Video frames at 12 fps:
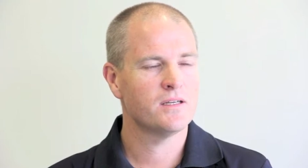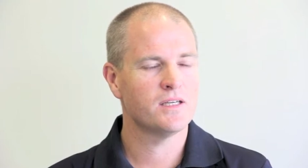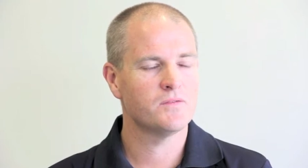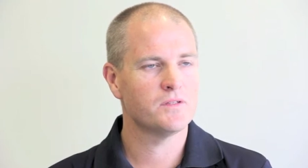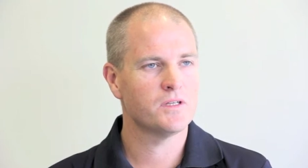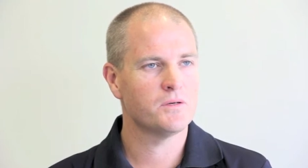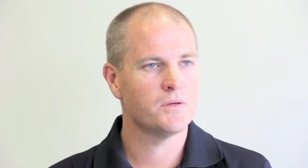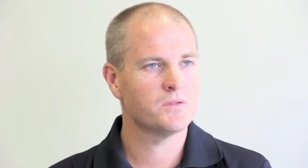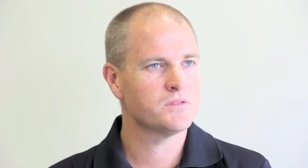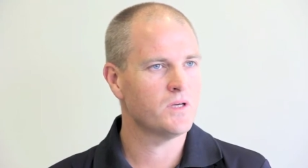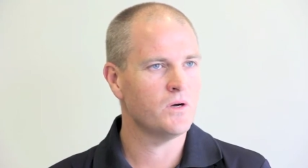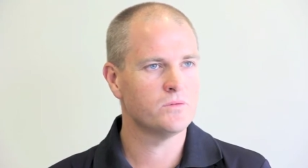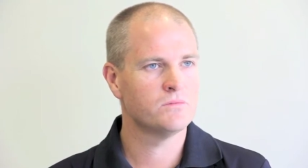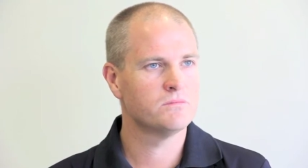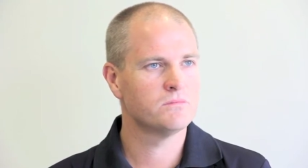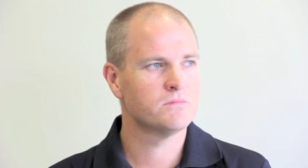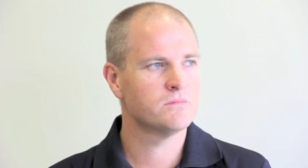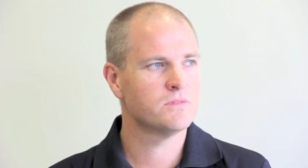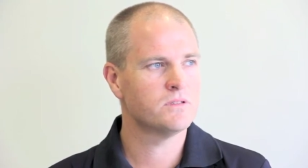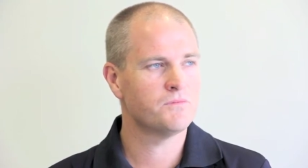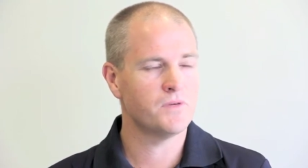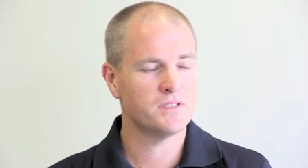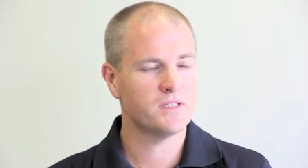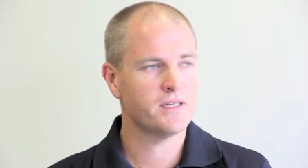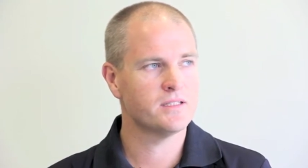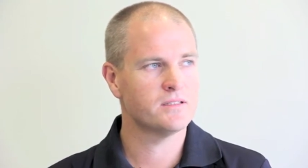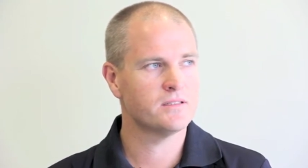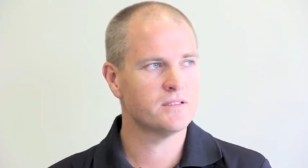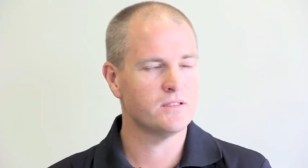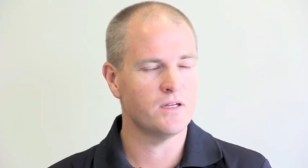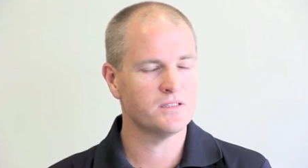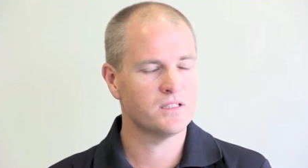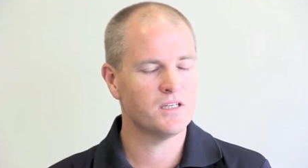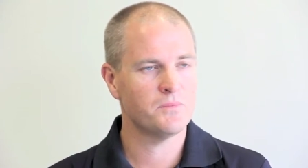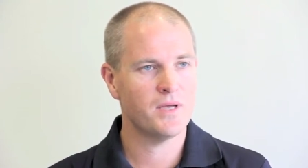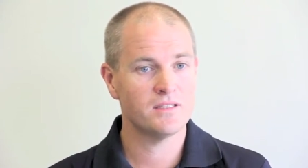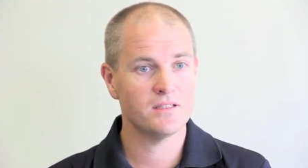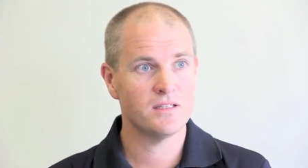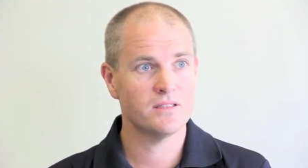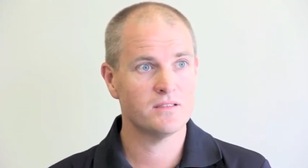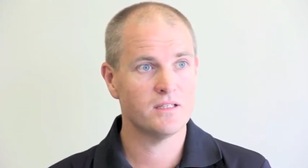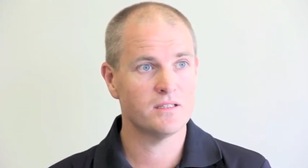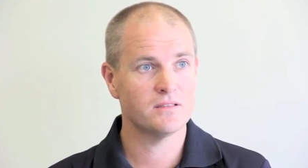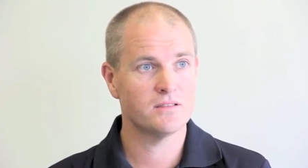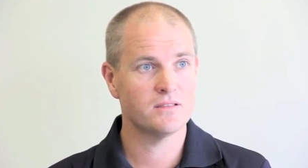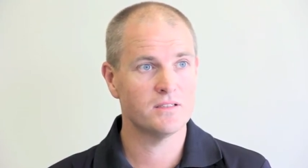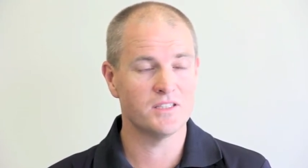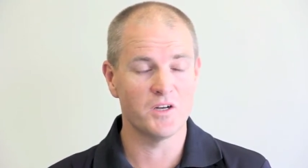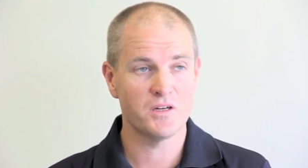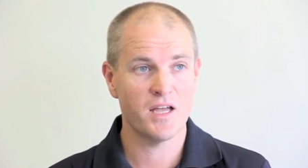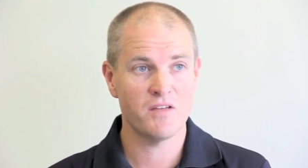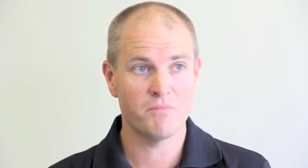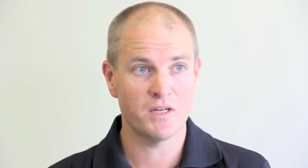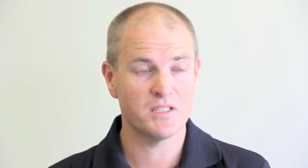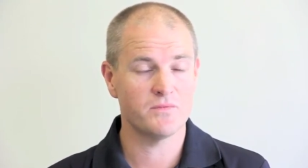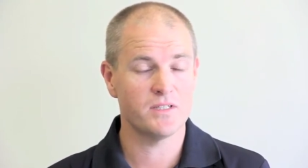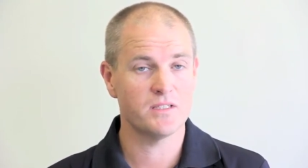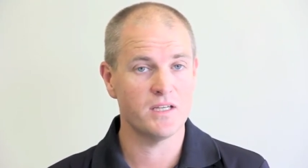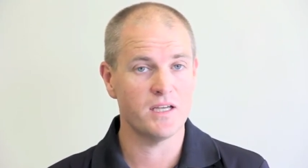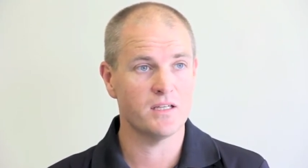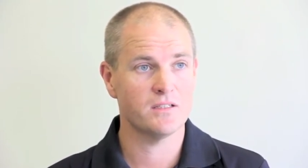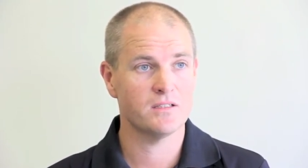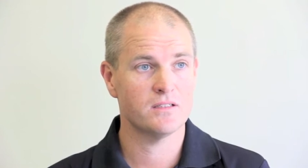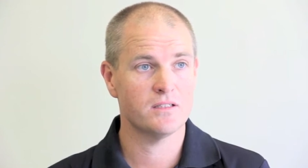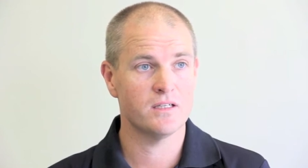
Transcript: even though I was told officially in lots of capacities that you don't have much of a chance.